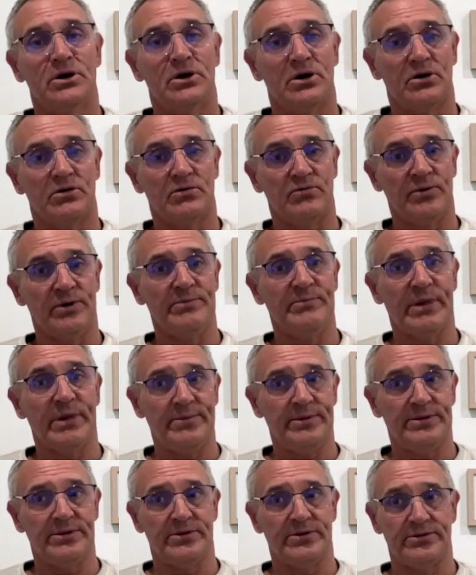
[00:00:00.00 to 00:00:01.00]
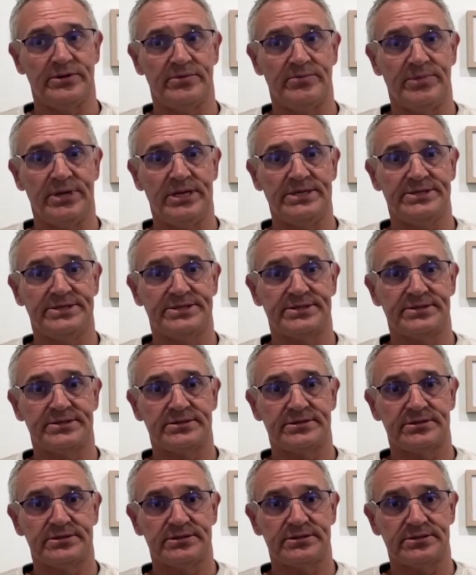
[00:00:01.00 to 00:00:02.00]
of when maybe they're not in the best
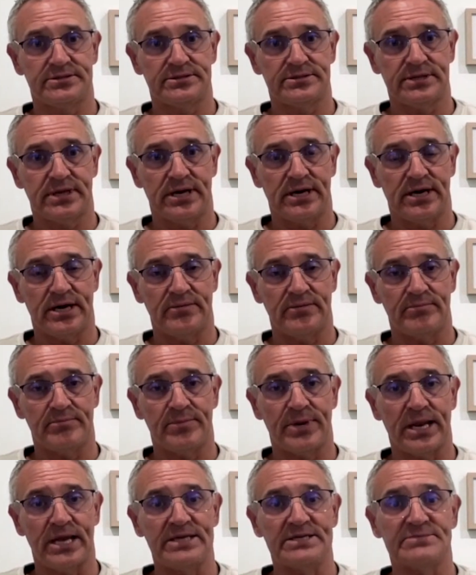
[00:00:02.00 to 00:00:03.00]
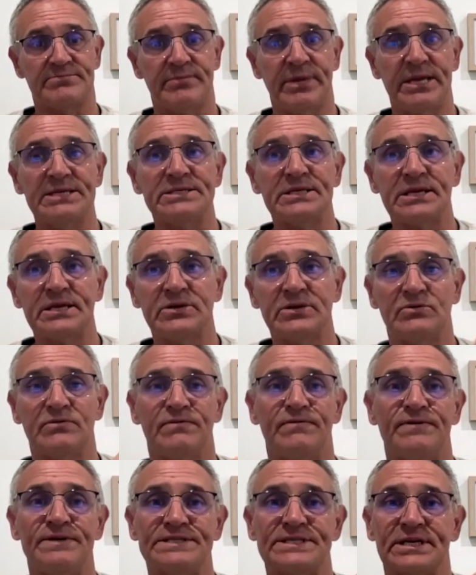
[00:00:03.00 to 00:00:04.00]
place mentally or
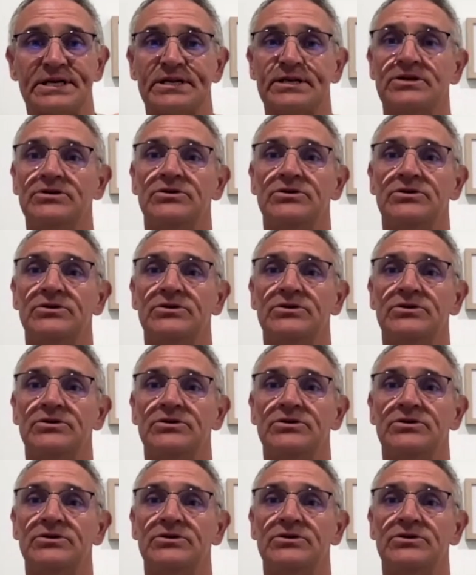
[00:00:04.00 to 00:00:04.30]
physically.